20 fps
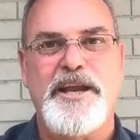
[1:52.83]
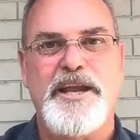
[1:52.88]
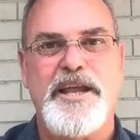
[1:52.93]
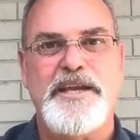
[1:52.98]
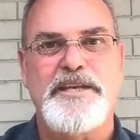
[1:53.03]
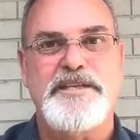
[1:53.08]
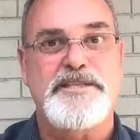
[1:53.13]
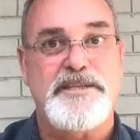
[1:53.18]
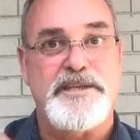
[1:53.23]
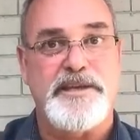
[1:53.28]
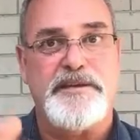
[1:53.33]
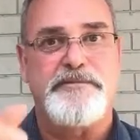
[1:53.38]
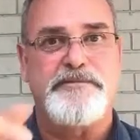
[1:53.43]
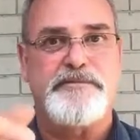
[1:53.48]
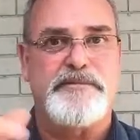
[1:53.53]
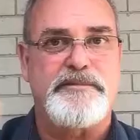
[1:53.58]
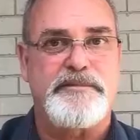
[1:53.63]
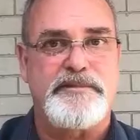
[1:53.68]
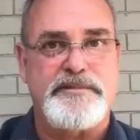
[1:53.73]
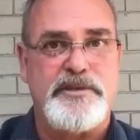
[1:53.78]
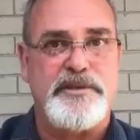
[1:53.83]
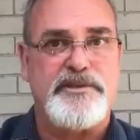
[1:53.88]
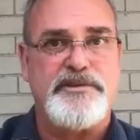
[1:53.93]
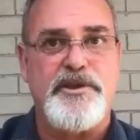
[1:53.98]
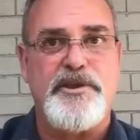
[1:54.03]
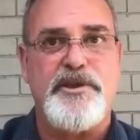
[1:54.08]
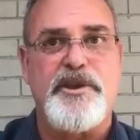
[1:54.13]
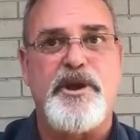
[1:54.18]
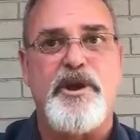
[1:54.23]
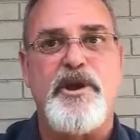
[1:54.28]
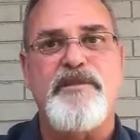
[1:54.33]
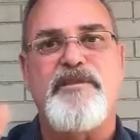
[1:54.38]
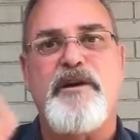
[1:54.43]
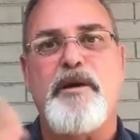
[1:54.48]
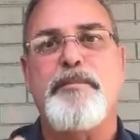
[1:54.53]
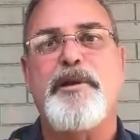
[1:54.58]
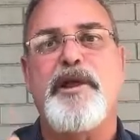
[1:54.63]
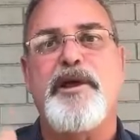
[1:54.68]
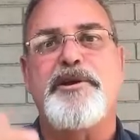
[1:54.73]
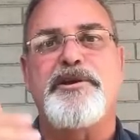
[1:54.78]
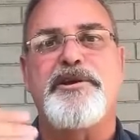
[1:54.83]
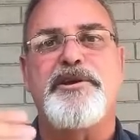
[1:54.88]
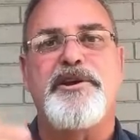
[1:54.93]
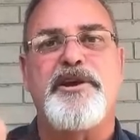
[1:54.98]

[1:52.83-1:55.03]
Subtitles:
and just so you know, I've uploaded